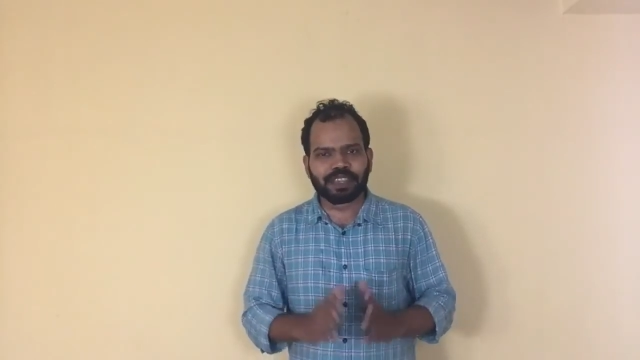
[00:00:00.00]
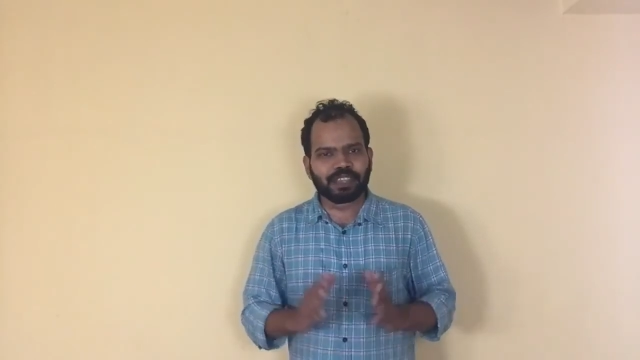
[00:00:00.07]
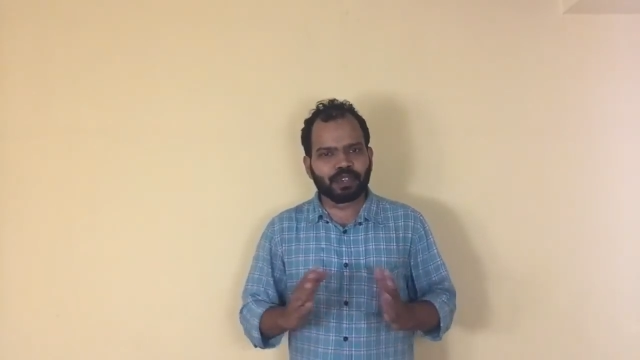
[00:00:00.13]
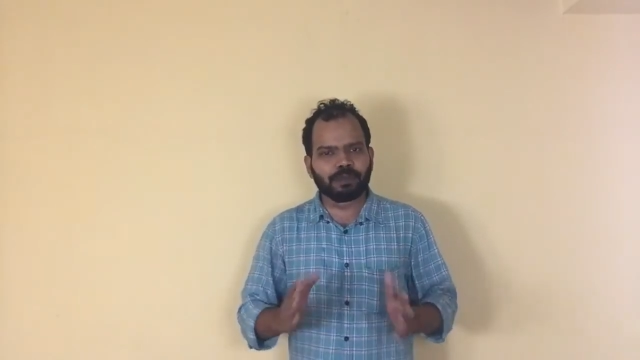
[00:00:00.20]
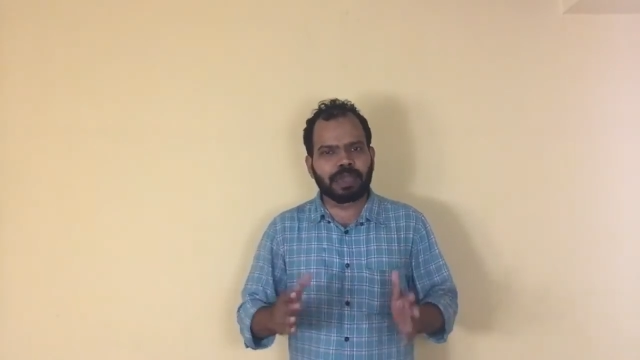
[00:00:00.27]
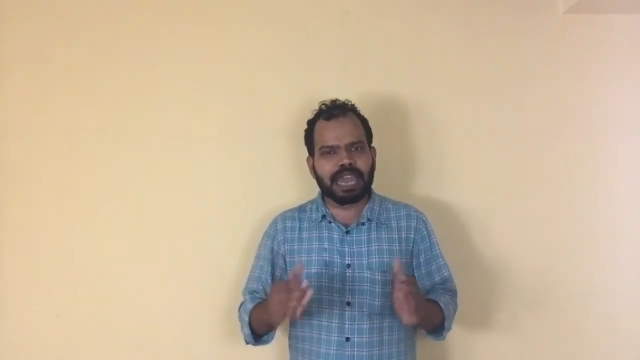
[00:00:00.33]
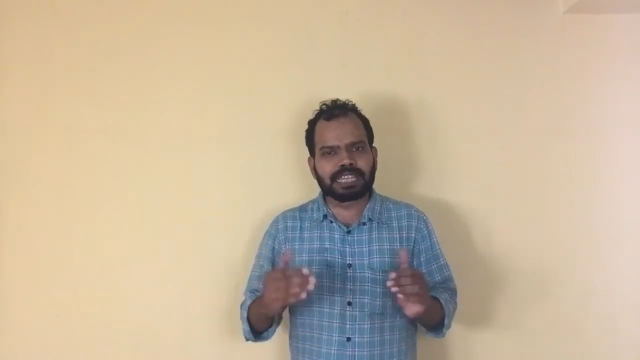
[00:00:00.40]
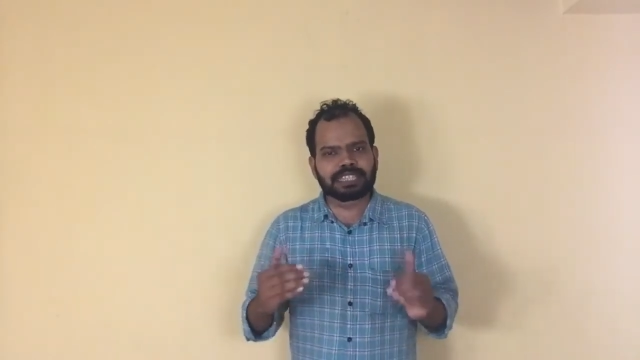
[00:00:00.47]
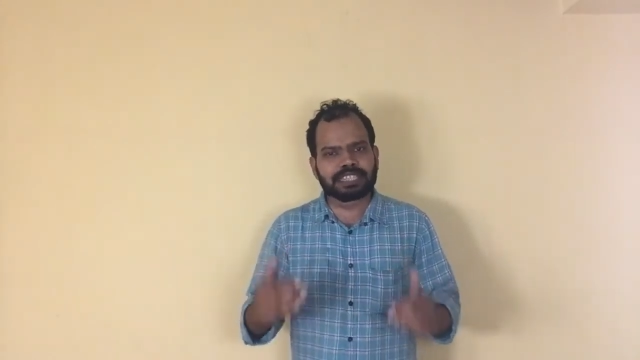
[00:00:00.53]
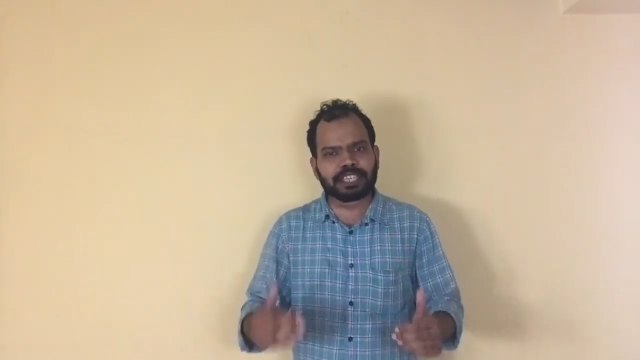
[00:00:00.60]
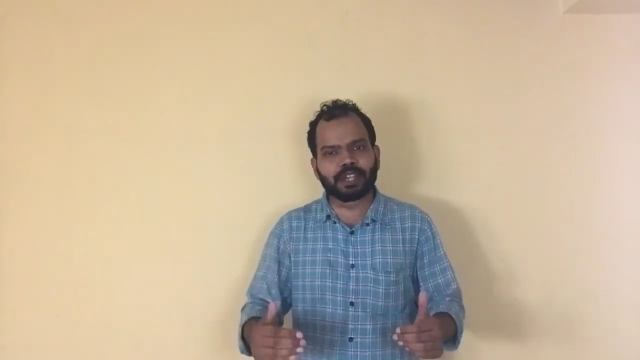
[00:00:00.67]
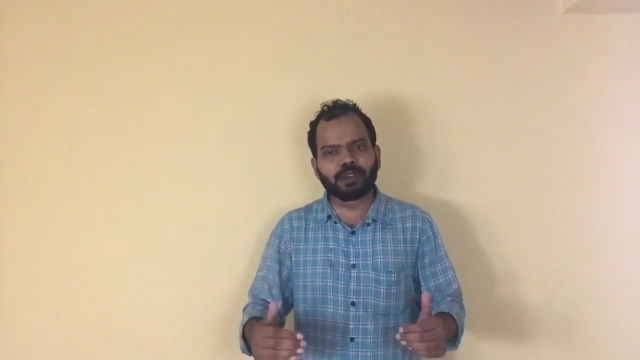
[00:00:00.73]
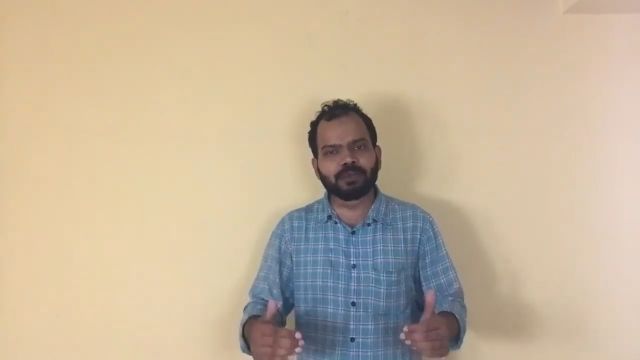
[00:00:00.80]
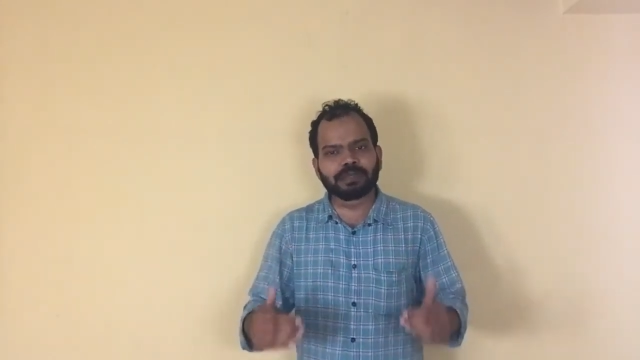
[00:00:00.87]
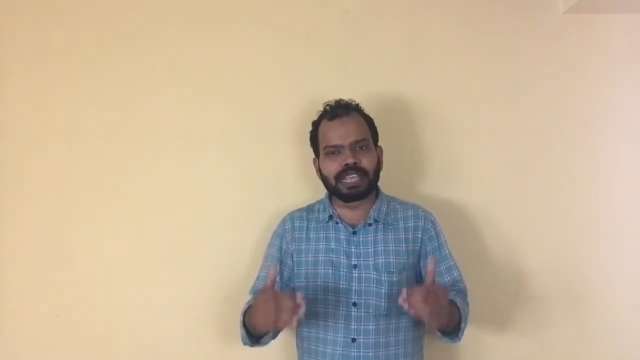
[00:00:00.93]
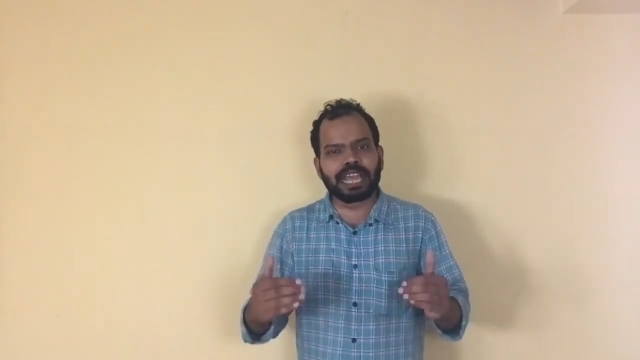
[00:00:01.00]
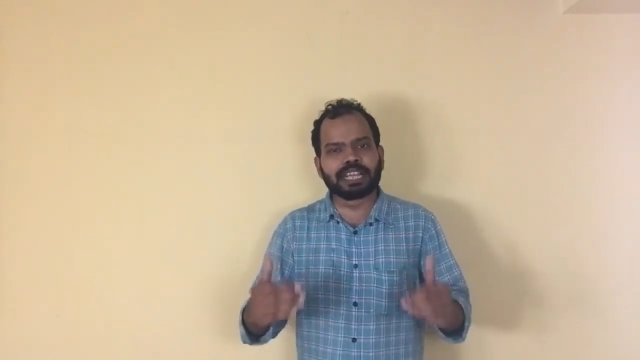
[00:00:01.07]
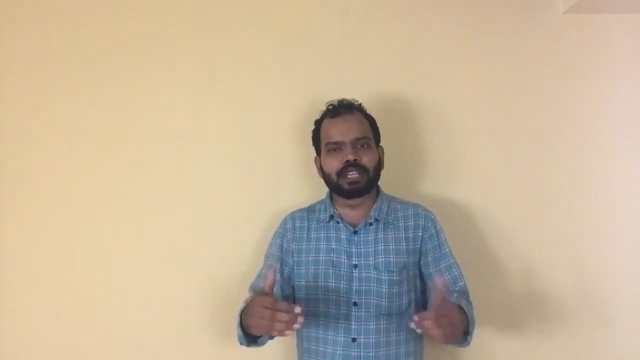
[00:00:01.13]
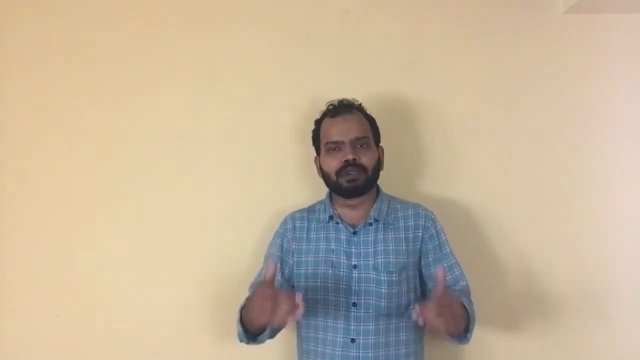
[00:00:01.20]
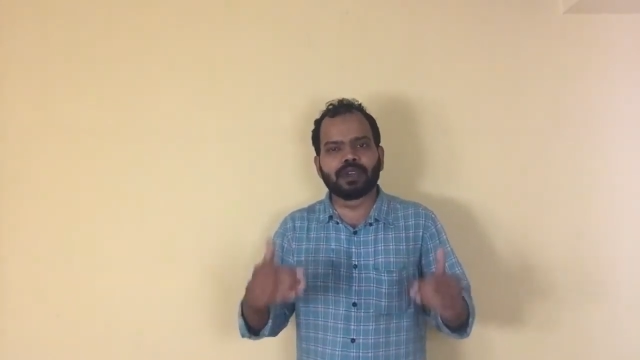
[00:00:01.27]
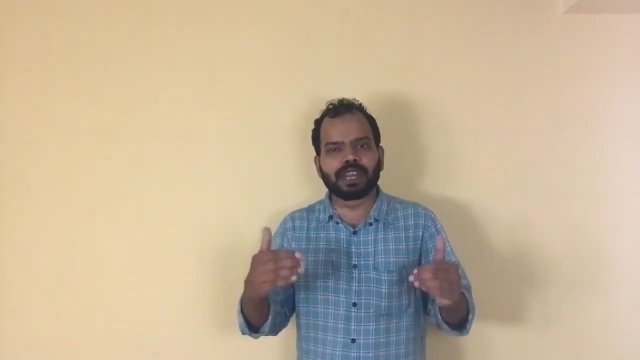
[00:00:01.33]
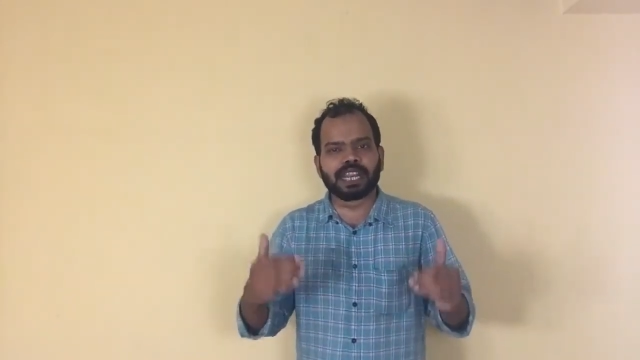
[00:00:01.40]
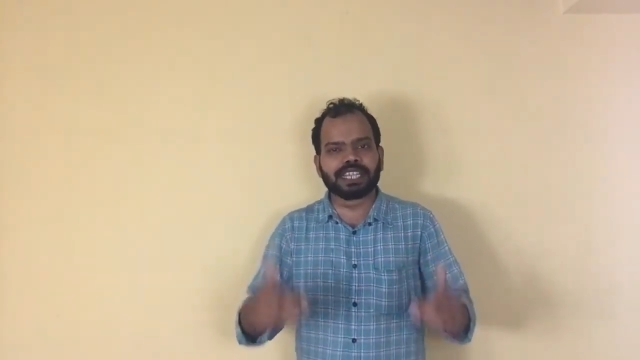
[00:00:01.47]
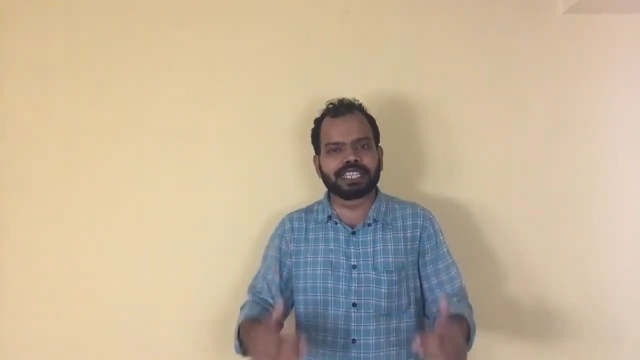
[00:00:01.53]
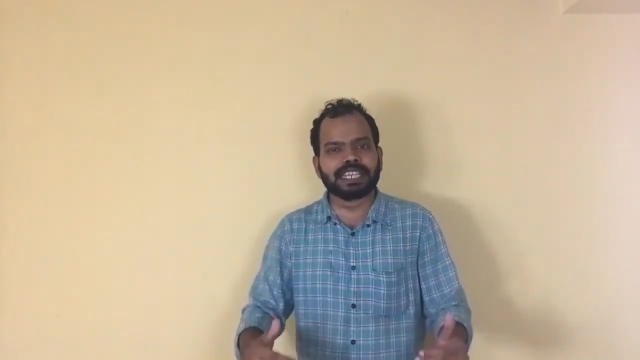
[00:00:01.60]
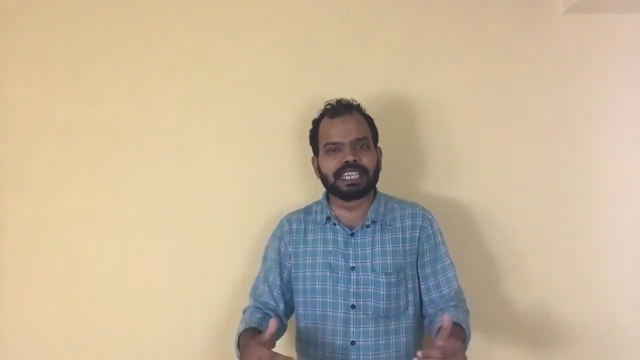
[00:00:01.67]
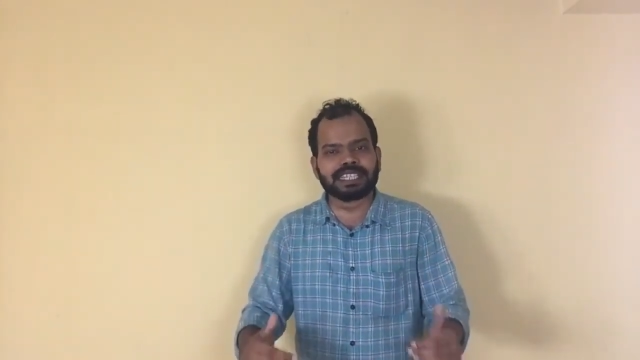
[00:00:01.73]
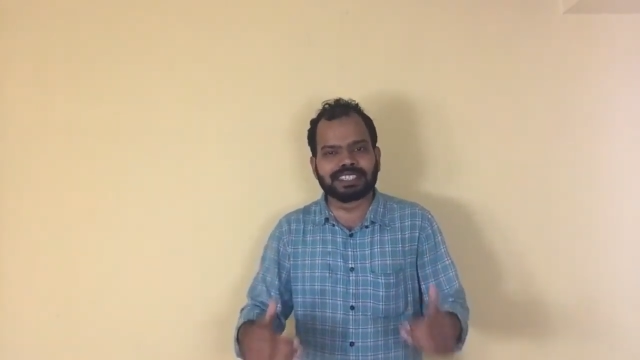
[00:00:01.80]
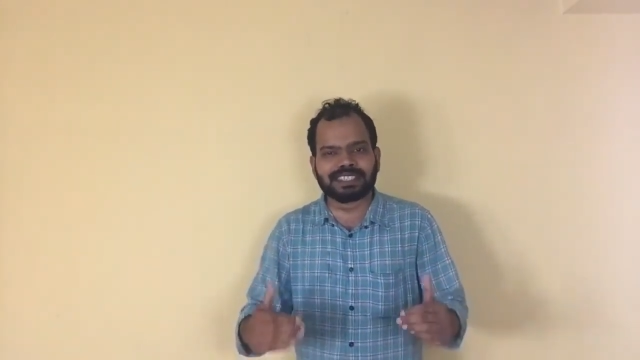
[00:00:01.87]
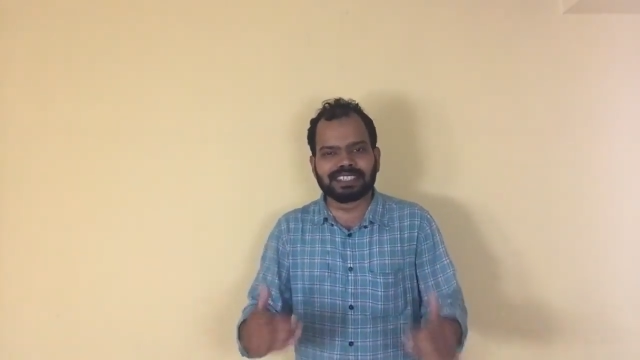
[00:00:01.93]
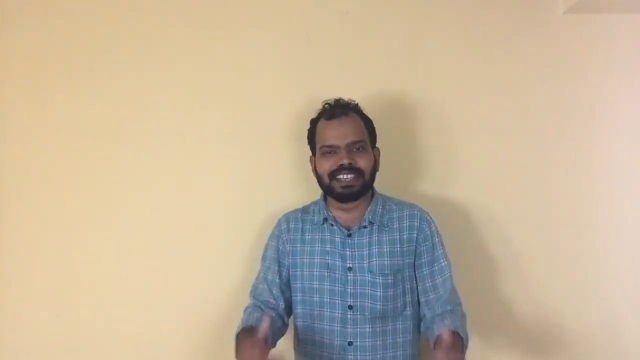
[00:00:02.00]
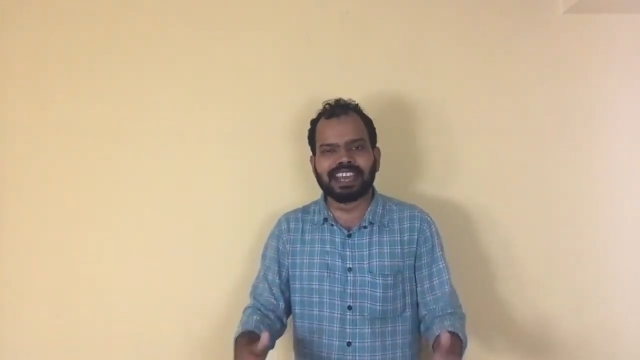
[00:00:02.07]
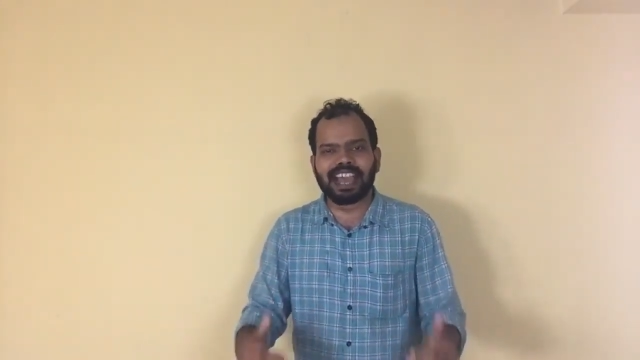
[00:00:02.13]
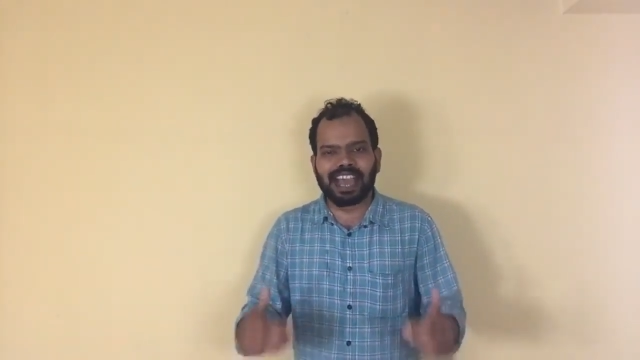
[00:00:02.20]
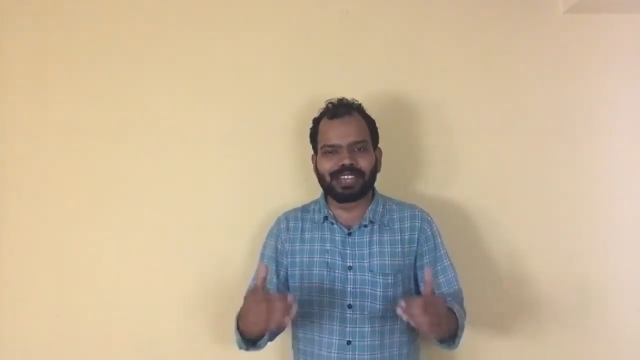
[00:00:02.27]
You may assume that you are a teacher